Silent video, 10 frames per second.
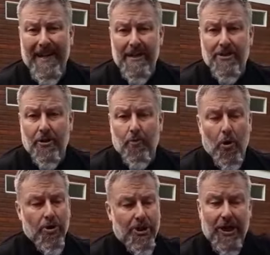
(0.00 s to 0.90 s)
into the
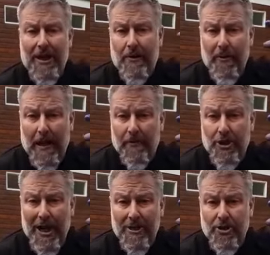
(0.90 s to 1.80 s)
water without the
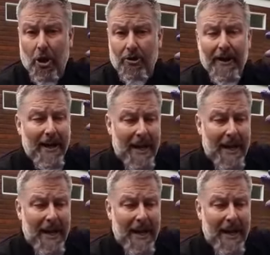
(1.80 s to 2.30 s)
jets on.